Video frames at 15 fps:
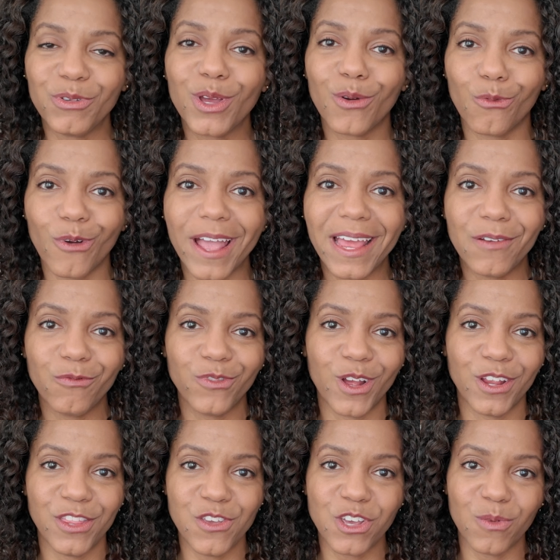can rent,
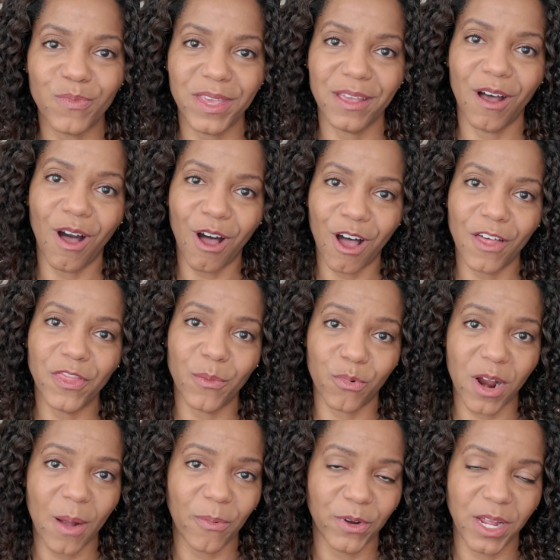that you can be on the
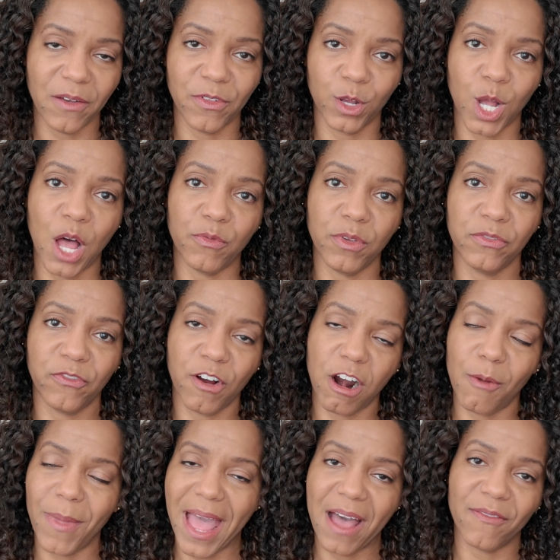property of the coffee
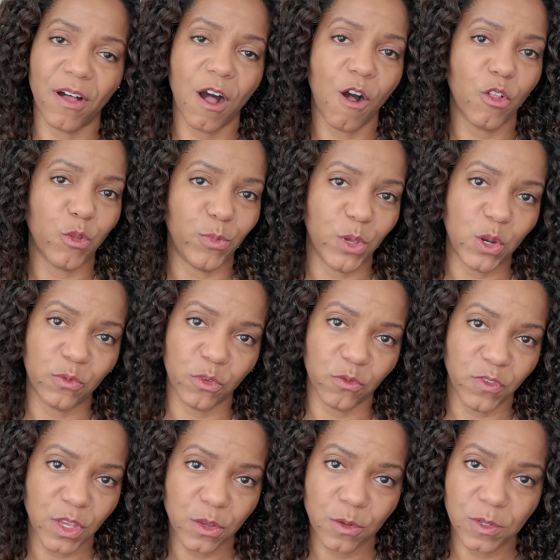farm, have all the beautiful
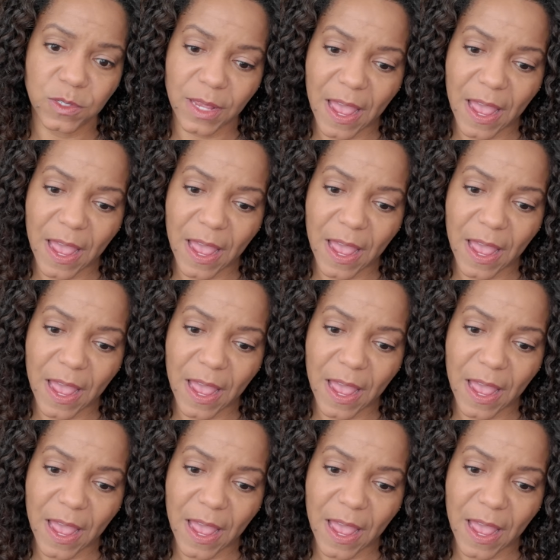views,